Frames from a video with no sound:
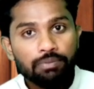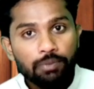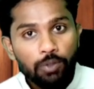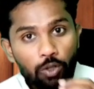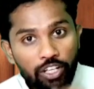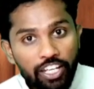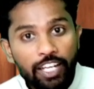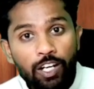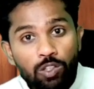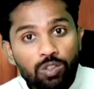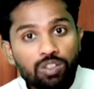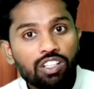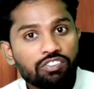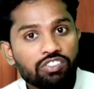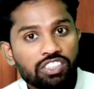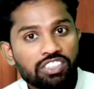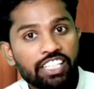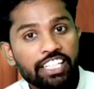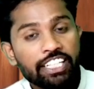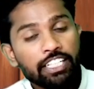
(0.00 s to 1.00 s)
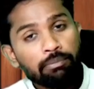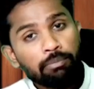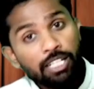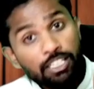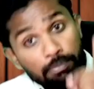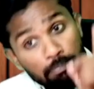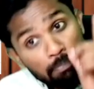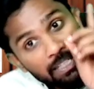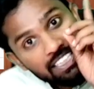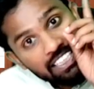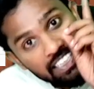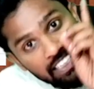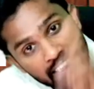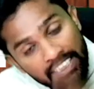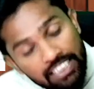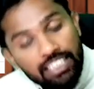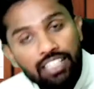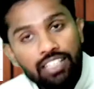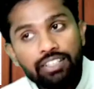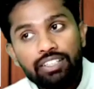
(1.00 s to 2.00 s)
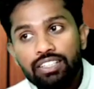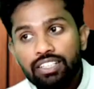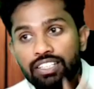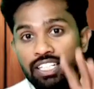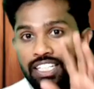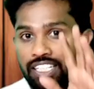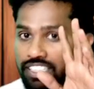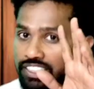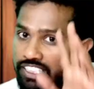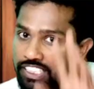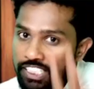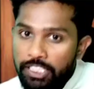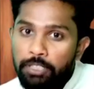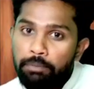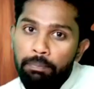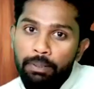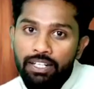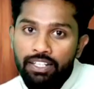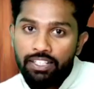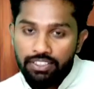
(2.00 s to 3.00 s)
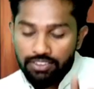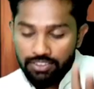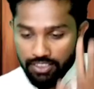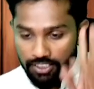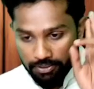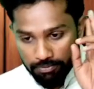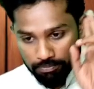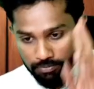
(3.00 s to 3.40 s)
Okay, out of this 18 marks. But here theory part is there.